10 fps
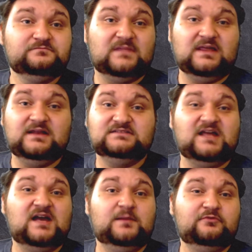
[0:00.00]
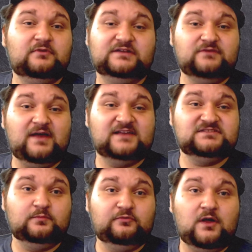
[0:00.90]
and it's not a
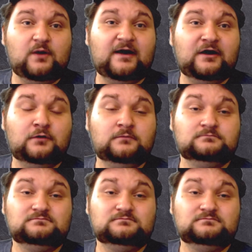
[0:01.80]
drastic blowout,